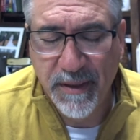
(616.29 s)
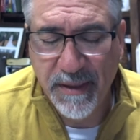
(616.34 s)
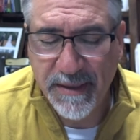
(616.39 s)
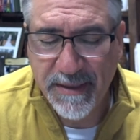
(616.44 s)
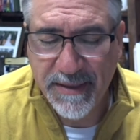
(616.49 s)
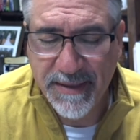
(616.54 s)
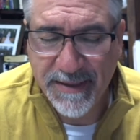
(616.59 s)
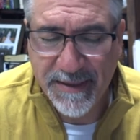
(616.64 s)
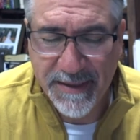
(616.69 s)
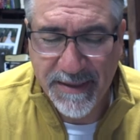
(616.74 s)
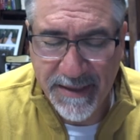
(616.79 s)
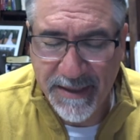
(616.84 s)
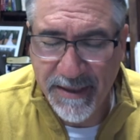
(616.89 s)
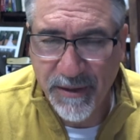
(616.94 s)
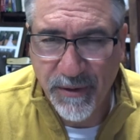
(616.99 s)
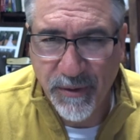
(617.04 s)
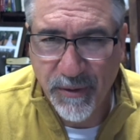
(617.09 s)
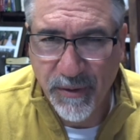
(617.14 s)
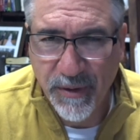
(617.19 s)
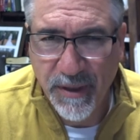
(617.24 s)
Uh, just
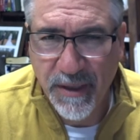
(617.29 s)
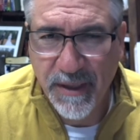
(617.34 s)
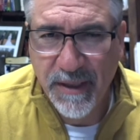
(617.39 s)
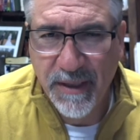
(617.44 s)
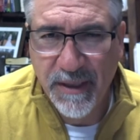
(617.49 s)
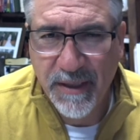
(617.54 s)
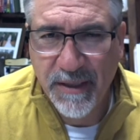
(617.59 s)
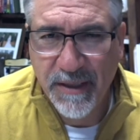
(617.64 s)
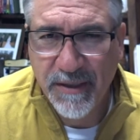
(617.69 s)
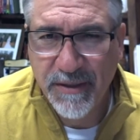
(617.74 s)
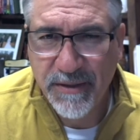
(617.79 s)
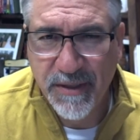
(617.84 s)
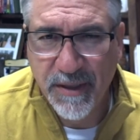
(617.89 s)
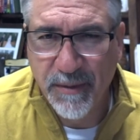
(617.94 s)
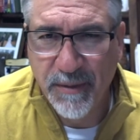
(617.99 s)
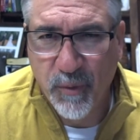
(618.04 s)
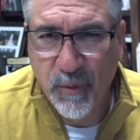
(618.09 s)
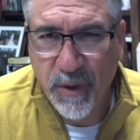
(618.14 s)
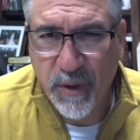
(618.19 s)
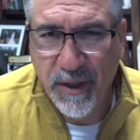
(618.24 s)
kneel
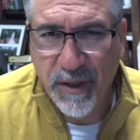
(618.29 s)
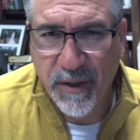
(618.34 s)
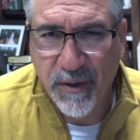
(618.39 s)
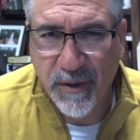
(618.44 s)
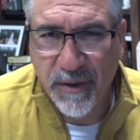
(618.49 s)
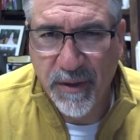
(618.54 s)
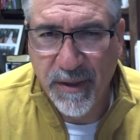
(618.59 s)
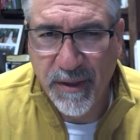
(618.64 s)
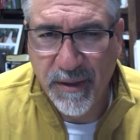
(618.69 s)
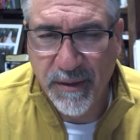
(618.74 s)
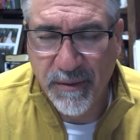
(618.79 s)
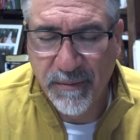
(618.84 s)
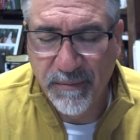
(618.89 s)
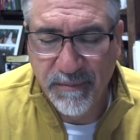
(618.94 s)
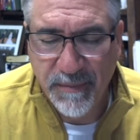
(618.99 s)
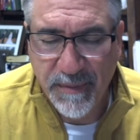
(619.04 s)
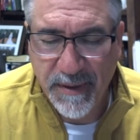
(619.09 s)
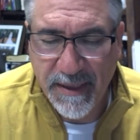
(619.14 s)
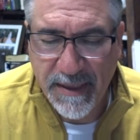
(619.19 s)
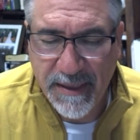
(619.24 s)
somewhere uh,
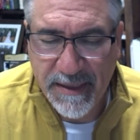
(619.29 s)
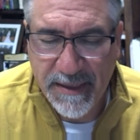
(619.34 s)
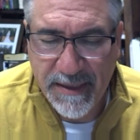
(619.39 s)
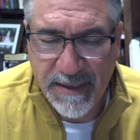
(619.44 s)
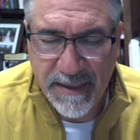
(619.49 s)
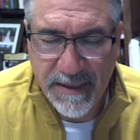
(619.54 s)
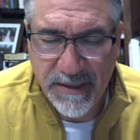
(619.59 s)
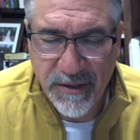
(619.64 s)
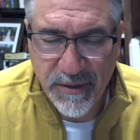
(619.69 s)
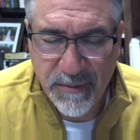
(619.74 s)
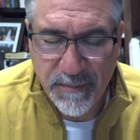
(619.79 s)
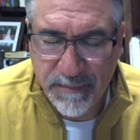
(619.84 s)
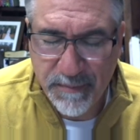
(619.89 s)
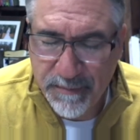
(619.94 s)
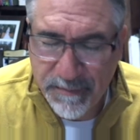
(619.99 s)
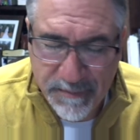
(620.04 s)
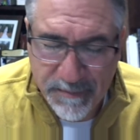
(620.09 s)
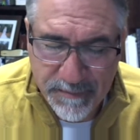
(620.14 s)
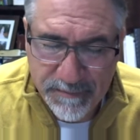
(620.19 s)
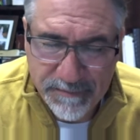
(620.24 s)
and, and just
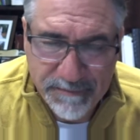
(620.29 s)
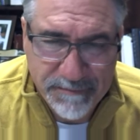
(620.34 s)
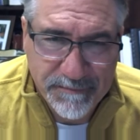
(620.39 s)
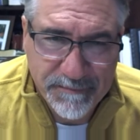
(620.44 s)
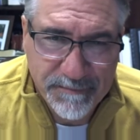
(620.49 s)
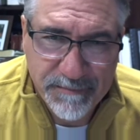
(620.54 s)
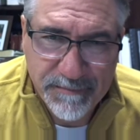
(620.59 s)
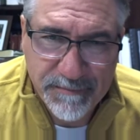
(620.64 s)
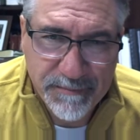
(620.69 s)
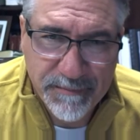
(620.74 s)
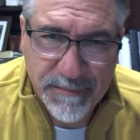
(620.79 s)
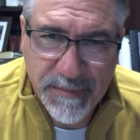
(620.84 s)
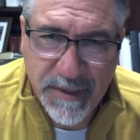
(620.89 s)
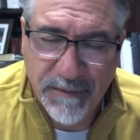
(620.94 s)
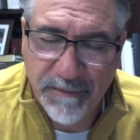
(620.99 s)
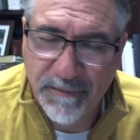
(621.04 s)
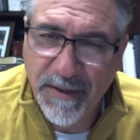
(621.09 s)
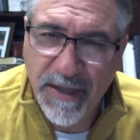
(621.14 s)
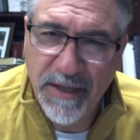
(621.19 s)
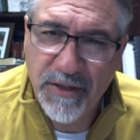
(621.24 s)

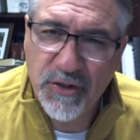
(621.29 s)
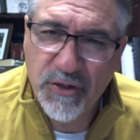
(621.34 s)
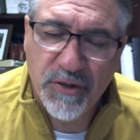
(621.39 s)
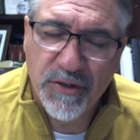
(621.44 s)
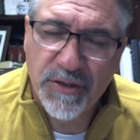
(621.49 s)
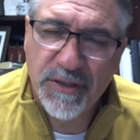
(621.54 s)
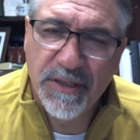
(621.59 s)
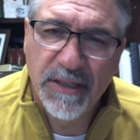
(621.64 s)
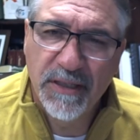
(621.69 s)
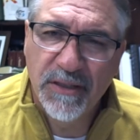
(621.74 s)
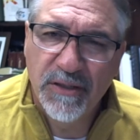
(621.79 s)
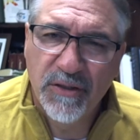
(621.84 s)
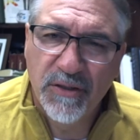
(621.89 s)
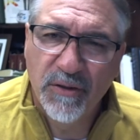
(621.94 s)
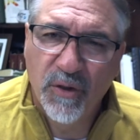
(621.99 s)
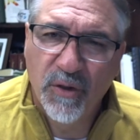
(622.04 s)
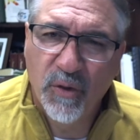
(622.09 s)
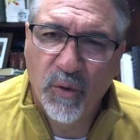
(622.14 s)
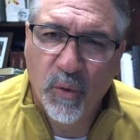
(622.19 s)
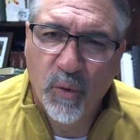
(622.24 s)
confess your sins to
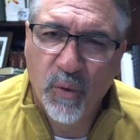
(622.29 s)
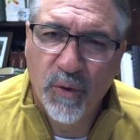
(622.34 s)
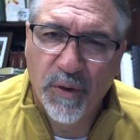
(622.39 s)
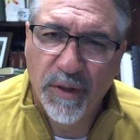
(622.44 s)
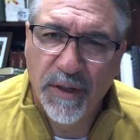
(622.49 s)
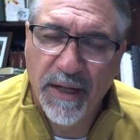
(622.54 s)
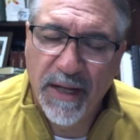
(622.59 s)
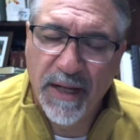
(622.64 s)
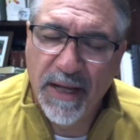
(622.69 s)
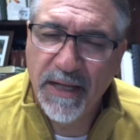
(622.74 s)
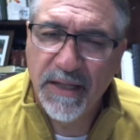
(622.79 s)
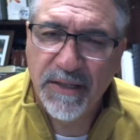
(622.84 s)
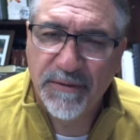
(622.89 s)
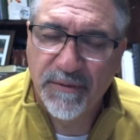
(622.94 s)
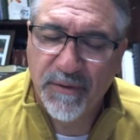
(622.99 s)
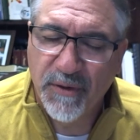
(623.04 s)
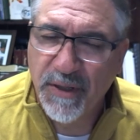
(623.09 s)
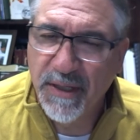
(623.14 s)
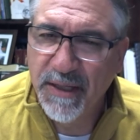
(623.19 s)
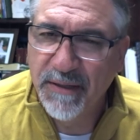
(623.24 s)
the Lord and ask
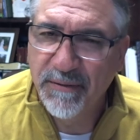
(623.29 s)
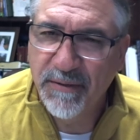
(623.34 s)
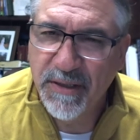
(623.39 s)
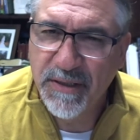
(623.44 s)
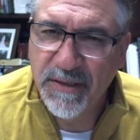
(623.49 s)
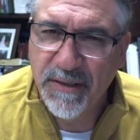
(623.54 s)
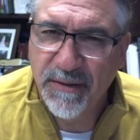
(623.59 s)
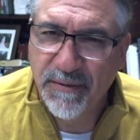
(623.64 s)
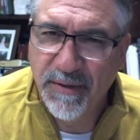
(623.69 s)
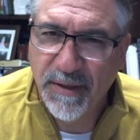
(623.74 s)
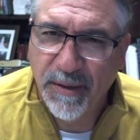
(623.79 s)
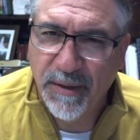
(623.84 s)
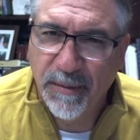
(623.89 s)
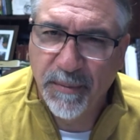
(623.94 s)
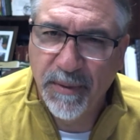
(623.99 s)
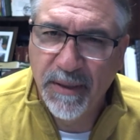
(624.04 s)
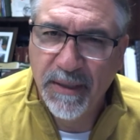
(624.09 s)
forgiveness of Him.